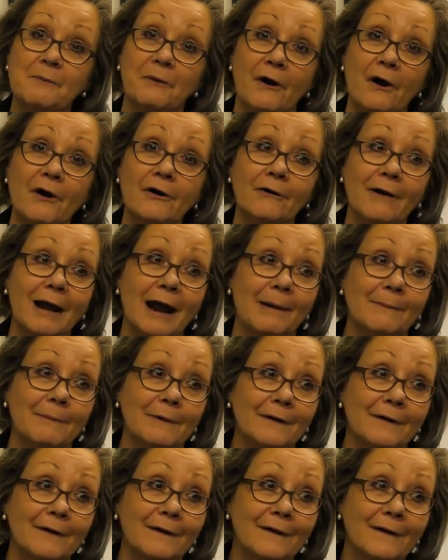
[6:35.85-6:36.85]
program?
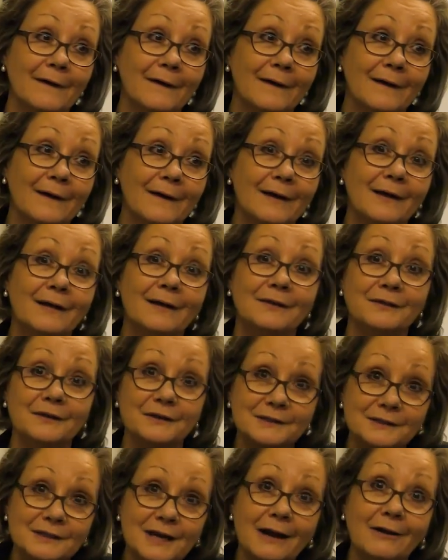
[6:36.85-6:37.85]
The
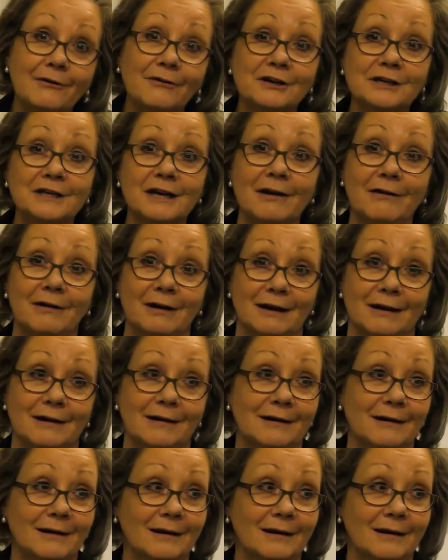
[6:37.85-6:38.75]
secretary.